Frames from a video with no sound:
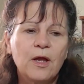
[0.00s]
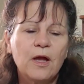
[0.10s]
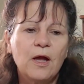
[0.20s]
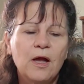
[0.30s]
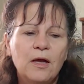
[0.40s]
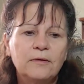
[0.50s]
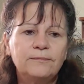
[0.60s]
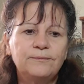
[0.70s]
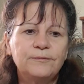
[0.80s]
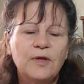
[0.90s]

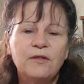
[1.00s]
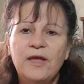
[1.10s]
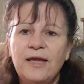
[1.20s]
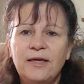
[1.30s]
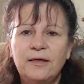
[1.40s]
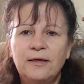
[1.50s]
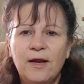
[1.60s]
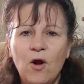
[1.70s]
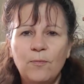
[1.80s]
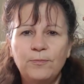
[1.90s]
Um, they can
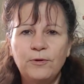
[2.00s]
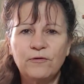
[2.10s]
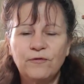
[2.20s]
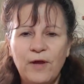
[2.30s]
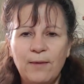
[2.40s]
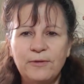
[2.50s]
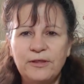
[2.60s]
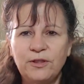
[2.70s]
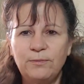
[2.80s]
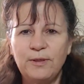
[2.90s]
help your
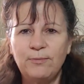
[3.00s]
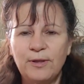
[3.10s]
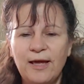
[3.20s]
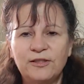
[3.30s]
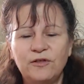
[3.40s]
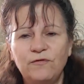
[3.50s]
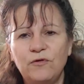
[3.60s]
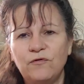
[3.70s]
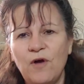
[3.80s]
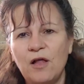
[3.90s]
family to be blessed. If
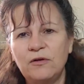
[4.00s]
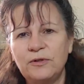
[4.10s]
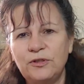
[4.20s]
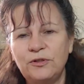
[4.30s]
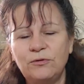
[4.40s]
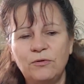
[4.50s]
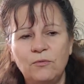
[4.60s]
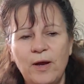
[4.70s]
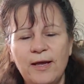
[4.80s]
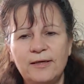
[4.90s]
you follow and do the
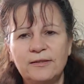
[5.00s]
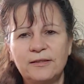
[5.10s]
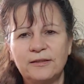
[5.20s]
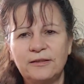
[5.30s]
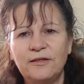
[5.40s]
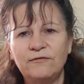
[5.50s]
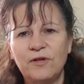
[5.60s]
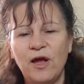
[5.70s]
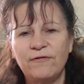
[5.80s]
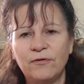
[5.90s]
ways and live
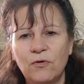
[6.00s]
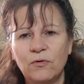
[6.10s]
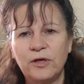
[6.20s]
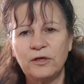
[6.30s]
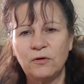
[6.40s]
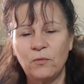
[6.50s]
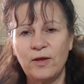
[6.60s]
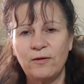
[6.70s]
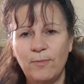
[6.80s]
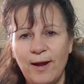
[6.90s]
life according to the
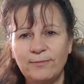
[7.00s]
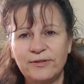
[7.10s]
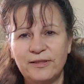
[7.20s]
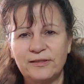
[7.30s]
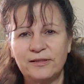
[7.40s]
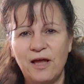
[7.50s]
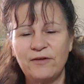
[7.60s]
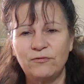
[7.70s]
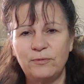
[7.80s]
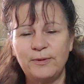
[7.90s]
way the Bible says,
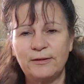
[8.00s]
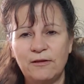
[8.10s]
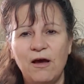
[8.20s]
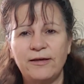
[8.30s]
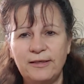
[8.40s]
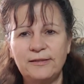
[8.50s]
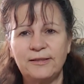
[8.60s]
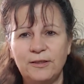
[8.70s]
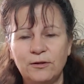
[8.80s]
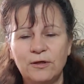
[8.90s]
life will be a lot
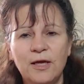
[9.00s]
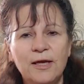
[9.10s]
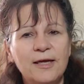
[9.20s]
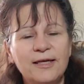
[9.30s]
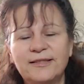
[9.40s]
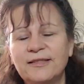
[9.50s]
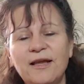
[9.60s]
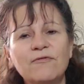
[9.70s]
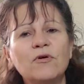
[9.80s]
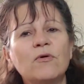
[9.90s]
easier. It's
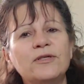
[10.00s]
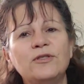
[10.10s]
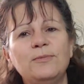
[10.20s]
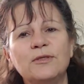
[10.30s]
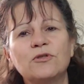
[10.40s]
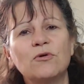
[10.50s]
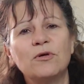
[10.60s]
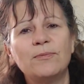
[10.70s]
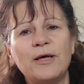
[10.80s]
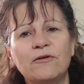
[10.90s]
never going to be a
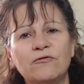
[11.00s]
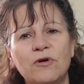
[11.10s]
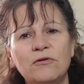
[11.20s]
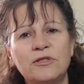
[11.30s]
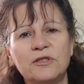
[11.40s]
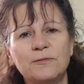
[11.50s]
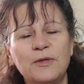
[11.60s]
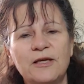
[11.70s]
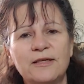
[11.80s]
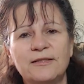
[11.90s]
total bed of roses
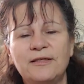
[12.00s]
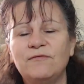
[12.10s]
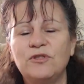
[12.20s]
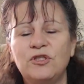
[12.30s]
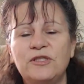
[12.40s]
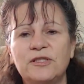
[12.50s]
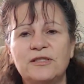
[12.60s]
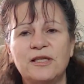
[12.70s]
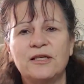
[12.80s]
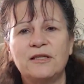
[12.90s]
because even
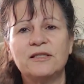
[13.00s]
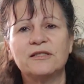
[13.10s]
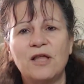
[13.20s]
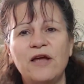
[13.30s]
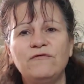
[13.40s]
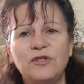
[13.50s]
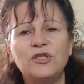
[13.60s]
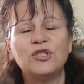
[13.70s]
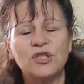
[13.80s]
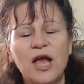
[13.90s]
Jesus said, In this life ye
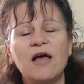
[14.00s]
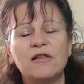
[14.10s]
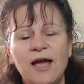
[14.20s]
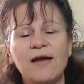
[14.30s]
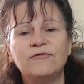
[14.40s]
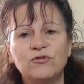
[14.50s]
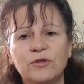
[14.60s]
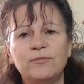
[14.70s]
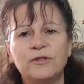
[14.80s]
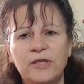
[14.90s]
shall have
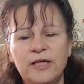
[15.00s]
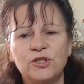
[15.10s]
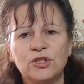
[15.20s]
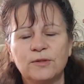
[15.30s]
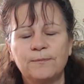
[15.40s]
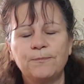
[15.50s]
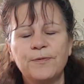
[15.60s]
tribulation.